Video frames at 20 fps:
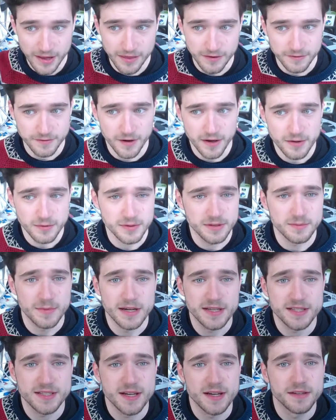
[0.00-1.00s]
fight with
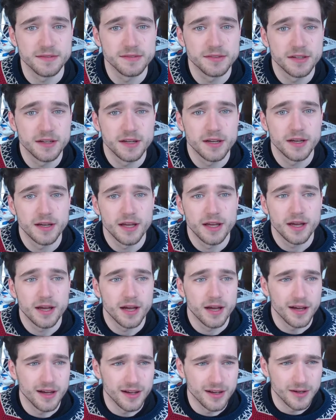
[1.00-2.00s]
myself.
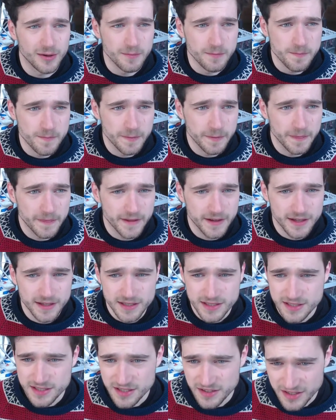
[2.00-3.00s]
Um,
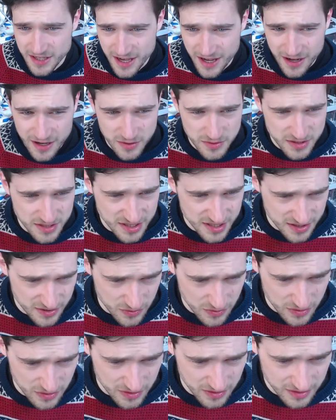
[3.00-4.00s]
so yeah, I was just
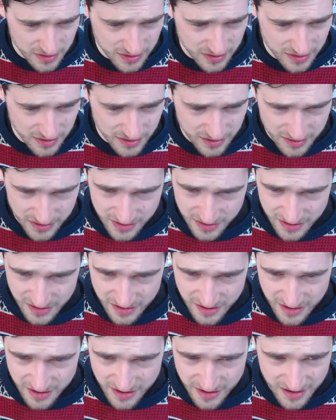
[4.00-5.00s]
thought,
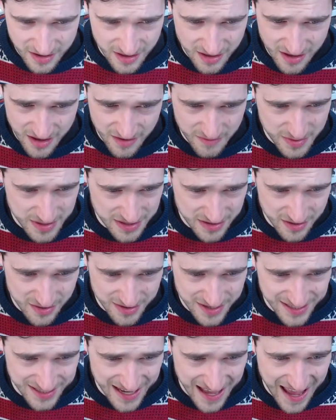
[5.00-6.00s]
I've been doing
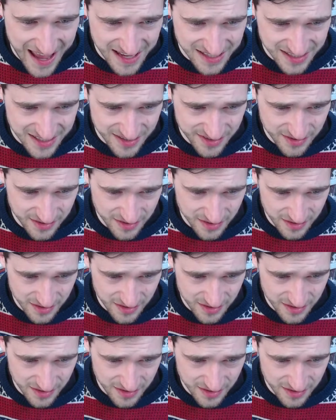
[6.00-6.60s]
this ass.